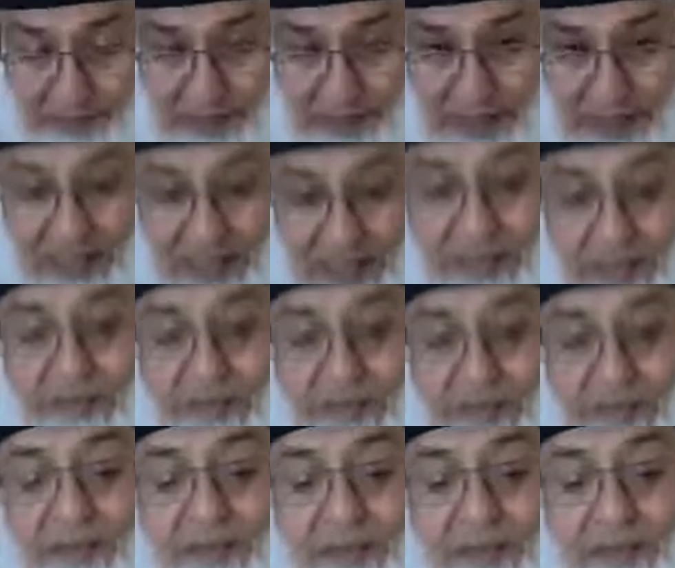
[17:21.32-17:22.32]
the
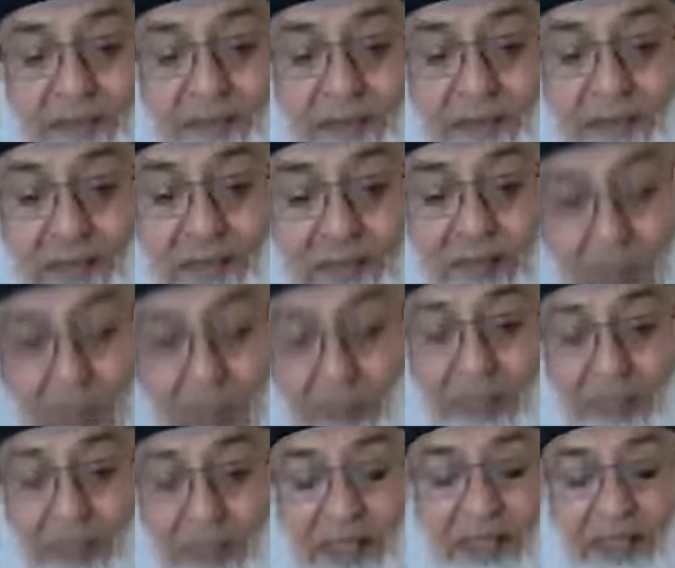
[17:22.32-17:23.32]

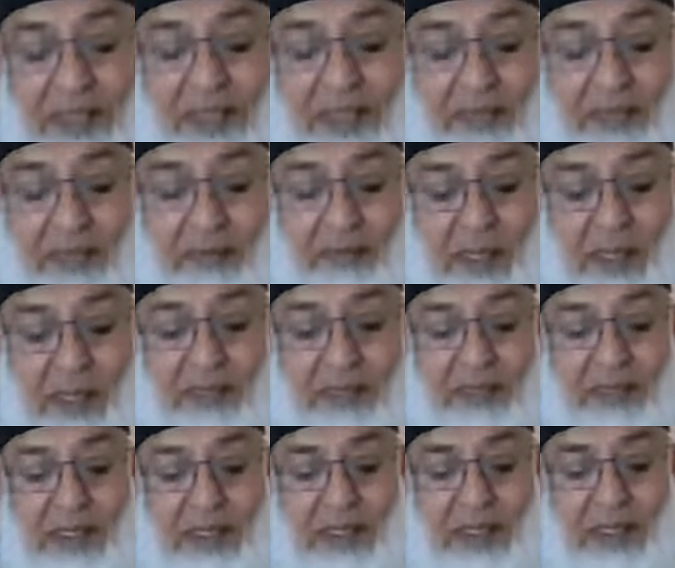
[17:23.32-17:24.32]
temperature must
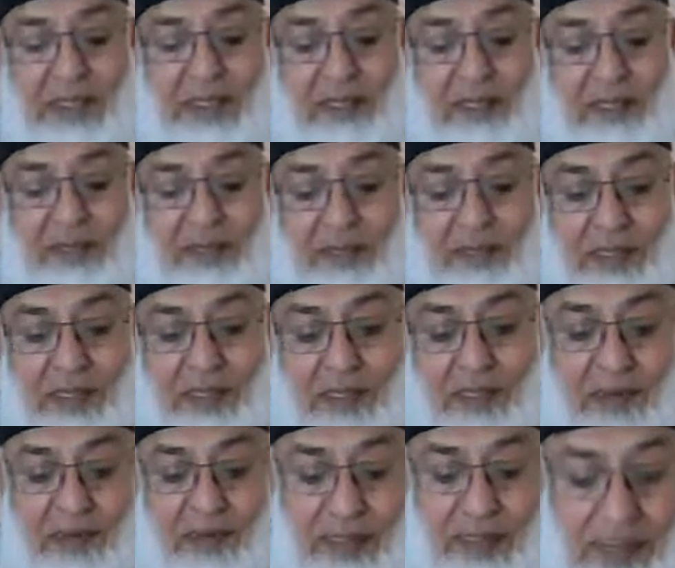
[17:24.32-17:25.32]
be taken up.
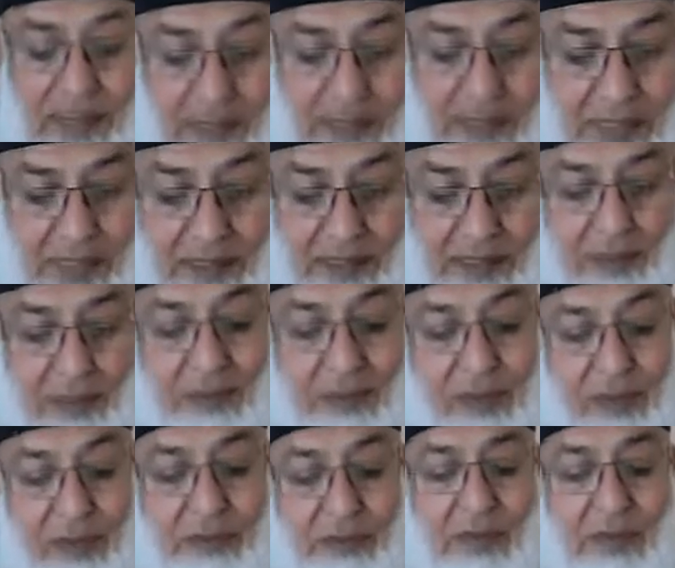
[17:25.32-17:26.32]
All right. So
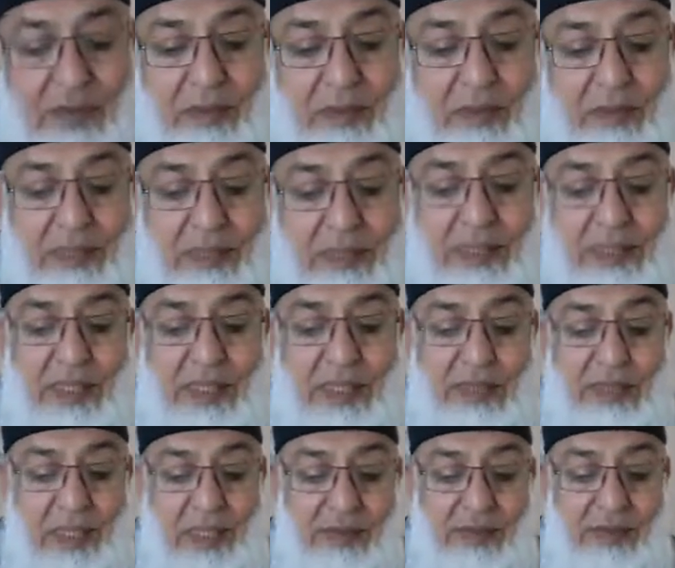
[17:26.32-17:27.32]
this was about the
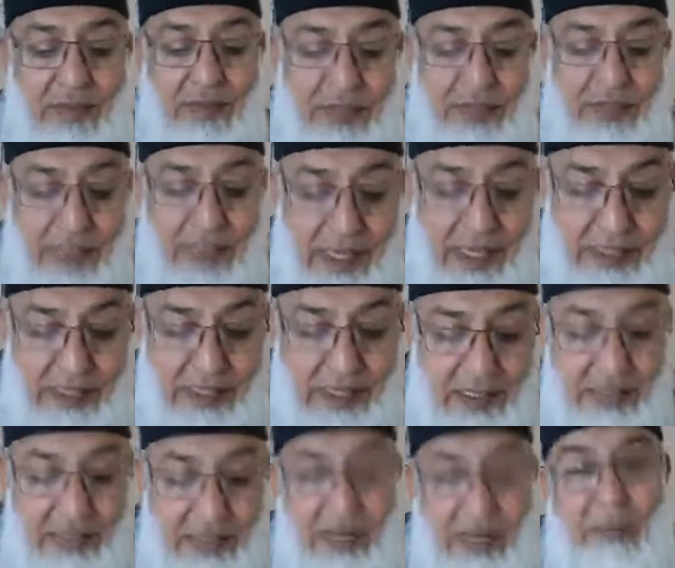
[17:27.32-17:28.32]
ventilation
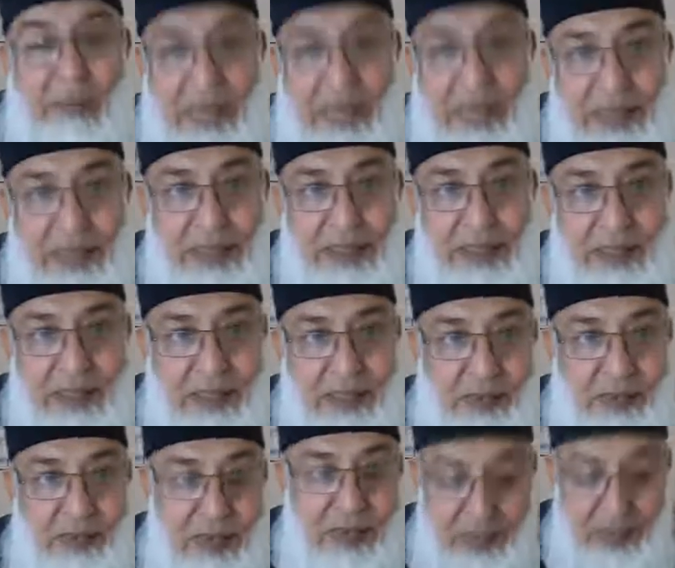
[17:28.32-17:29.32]
and temperature in the
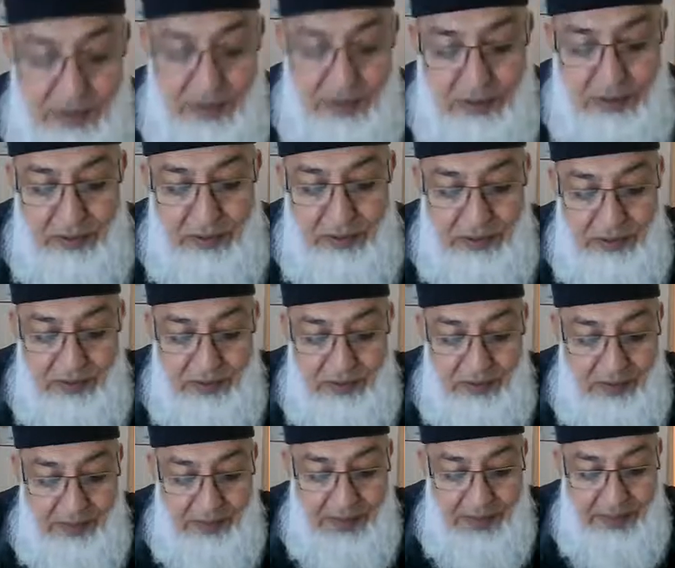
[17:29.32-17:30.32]
working rooms of a
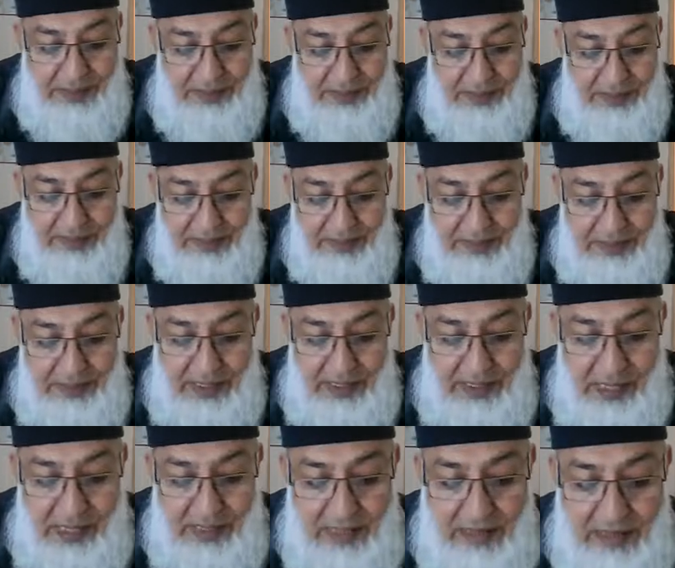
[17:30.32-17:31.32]
factory. The
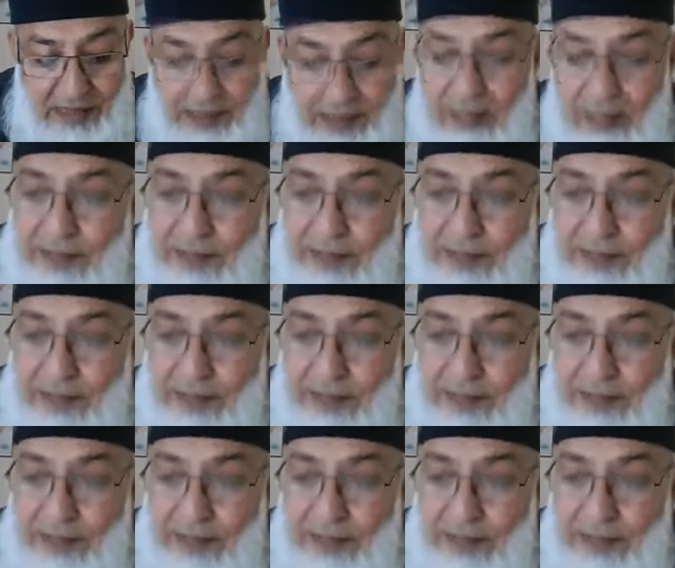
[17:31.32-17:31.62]
next